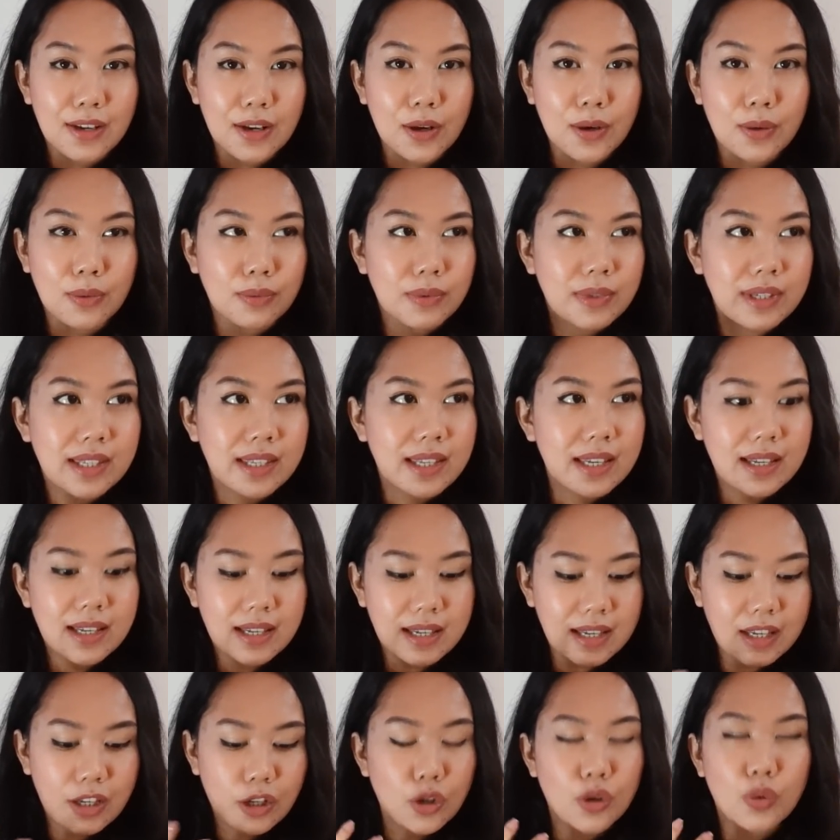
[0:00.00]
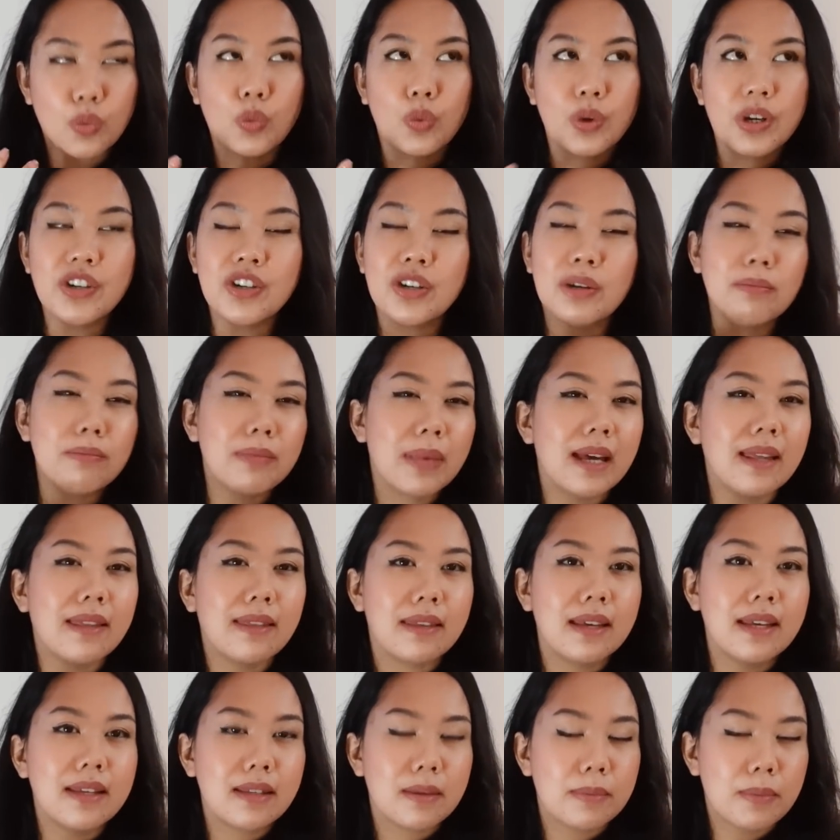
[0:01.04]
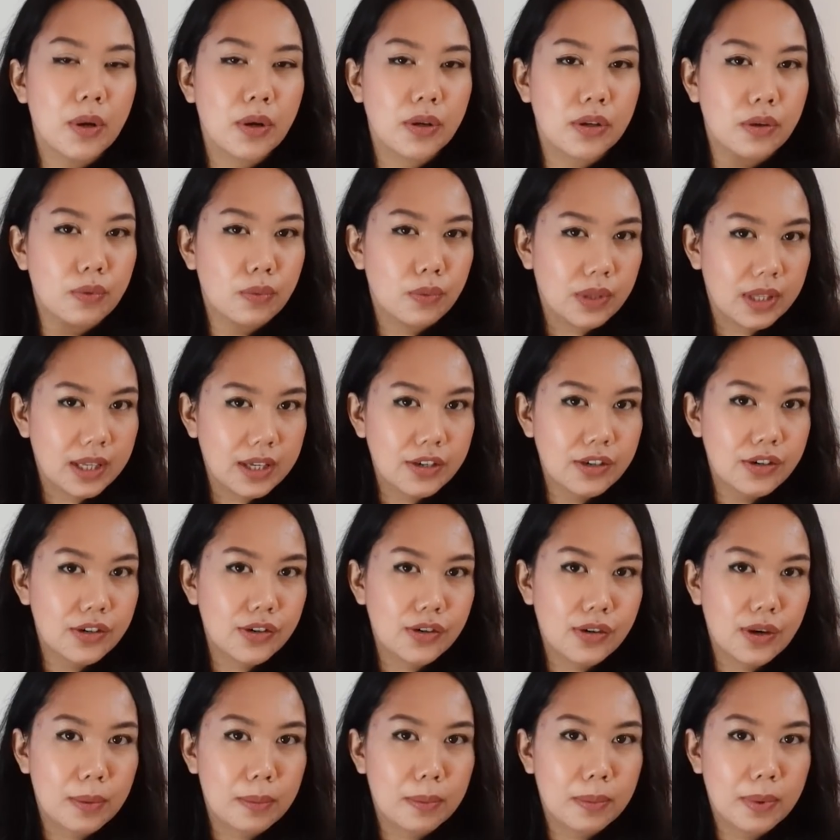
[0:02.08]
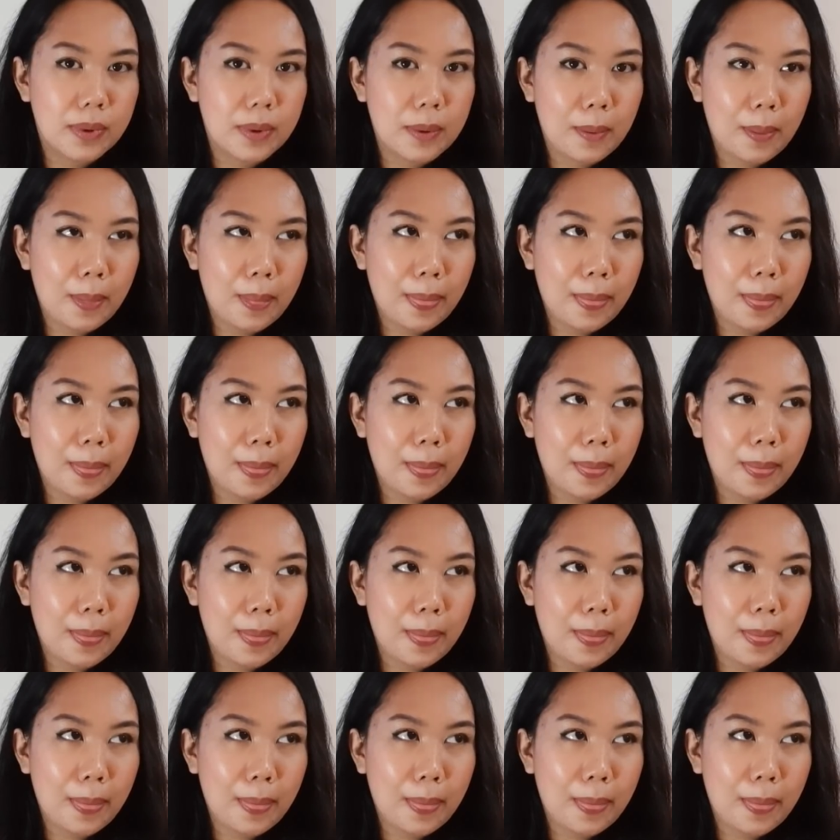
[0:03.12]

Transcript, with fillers: You know, it's, you're wishing bad things upon your relationship.